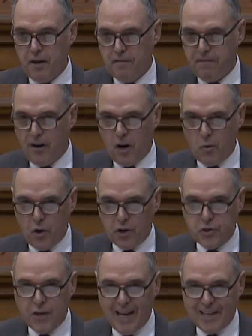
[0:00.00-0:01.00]
of
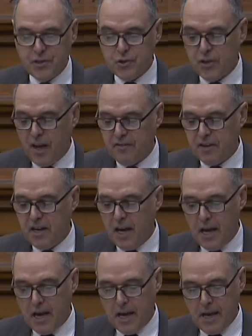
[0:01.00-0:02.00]
fireworks at 7
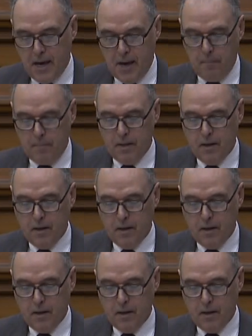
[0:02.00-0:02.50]
a.m.